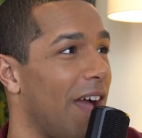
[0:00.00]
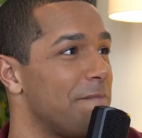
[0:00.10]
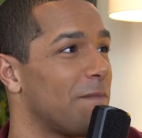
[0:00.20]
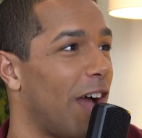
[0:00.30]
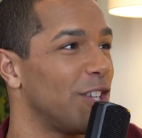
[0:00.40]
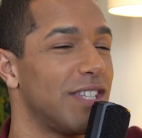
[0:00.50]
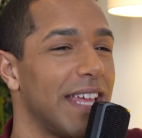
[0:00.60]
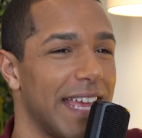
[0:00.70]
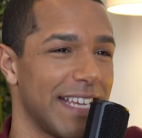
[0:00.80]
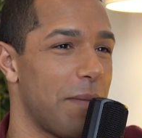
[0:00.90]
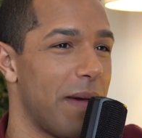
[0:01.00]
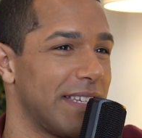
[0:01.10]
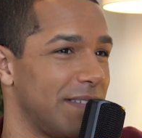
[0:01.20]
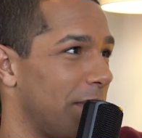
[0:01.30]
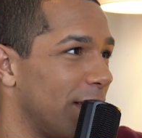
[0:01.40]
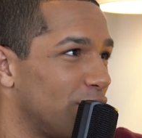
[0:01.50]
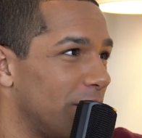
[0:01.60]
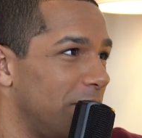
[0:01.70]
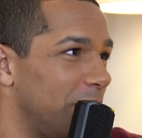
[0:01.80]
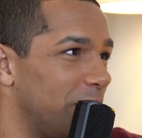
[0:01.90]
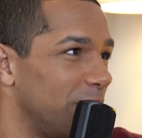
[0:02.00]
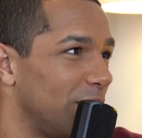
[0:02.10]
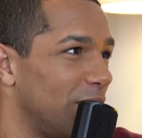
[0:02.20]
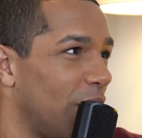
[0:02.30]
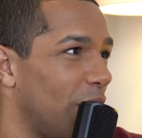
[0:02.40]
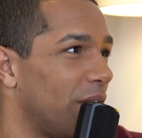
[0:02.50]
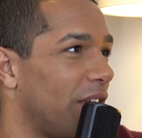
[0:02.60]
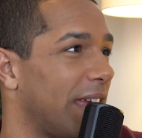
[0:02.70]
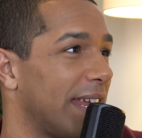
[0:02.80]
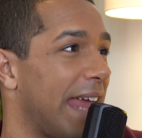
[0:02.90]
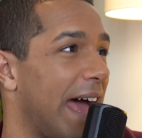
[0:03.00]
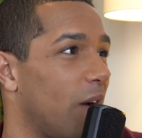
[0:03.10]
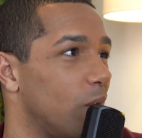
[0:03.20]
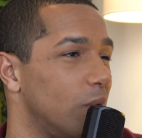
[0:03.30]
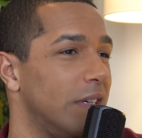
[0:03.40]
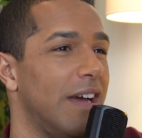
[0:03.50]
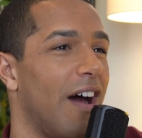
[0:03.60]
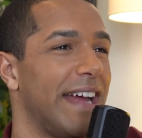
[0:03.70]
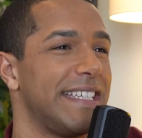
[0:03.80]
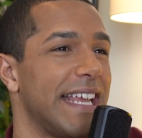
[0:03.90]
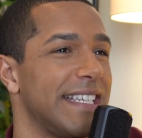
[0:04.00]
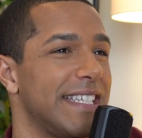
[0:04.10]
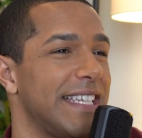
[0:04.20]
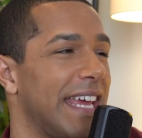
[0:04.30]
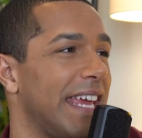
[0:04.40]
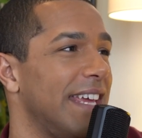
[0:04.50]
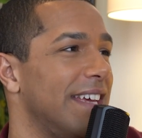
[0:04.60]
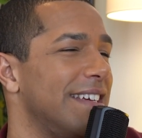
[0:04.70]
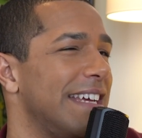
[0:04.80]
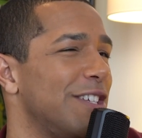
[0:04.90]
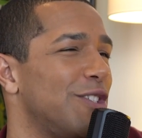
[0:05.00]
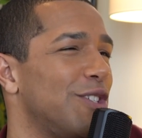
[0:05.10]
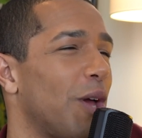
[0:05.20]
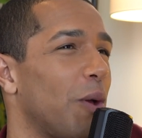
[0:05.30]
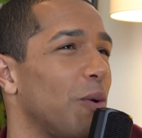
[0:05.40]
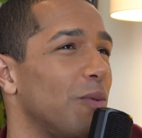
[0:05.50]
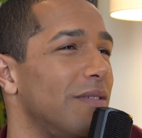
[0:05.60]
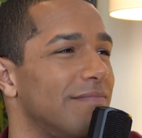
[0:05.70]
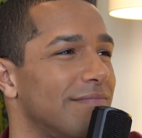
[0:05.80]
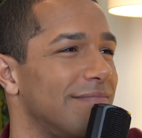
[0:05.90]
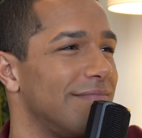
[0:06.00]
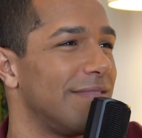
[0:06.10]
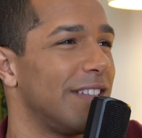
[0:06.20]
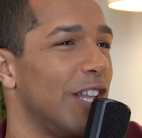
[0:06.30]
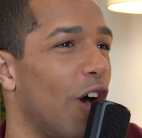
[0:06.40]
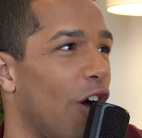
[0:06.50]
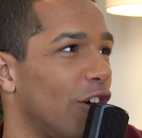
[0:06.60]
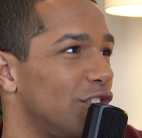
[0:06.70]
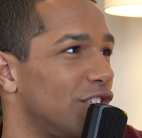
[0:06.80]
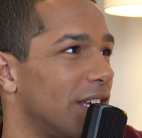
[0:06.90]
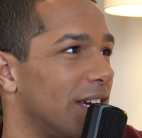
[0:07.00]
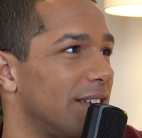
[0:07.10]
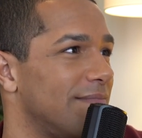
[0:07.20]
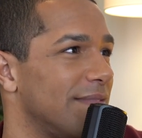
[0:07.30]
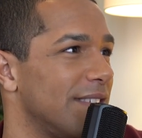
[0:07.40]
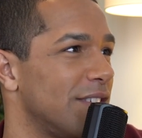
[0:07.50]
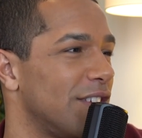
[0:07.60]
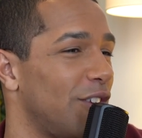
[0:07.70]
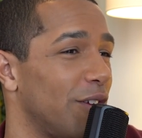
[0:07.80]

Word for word: there. I just think it's a massive spectrum, you know, and I think mm. now identity is so large that, you know,